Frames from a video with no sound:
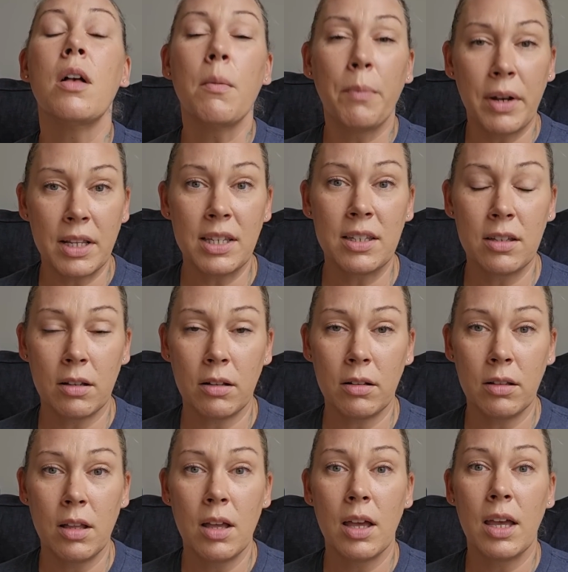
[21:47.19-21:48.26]
but it's
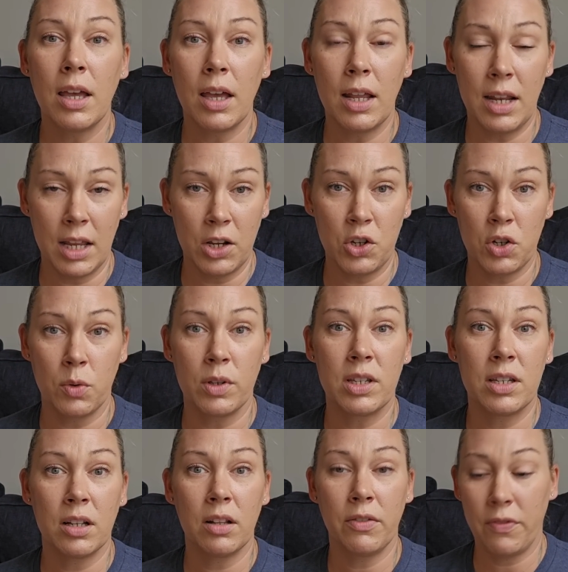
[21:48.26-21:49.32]
still an issue. It's
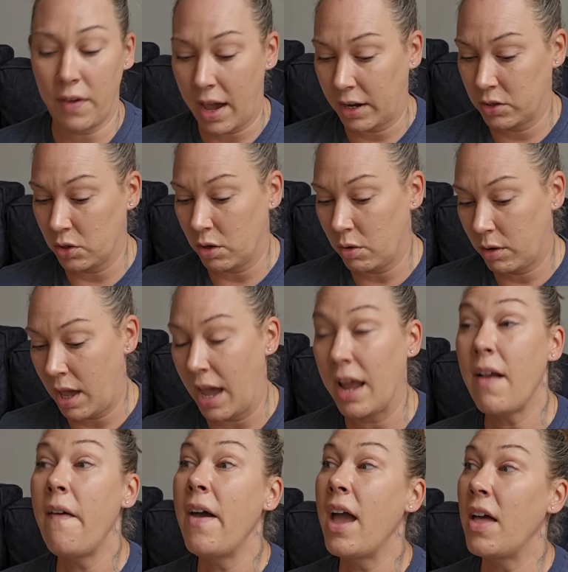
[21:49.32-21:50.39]
still a factor, okay?